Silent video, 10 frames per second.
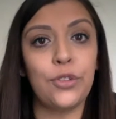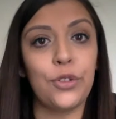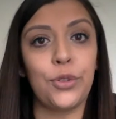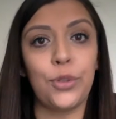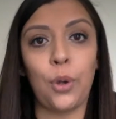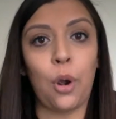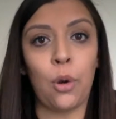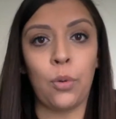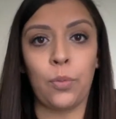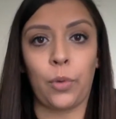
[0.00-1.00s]
to do
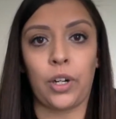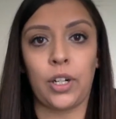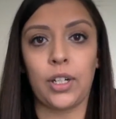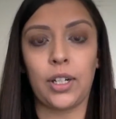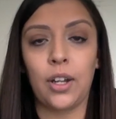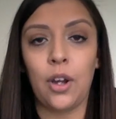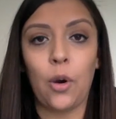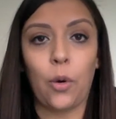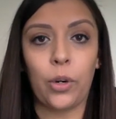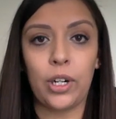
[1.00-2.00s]
homework,
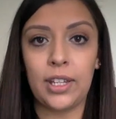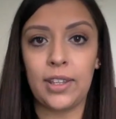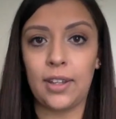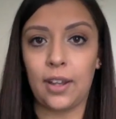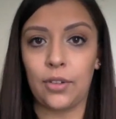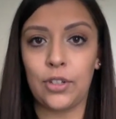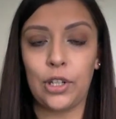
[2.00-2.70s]
or anything else.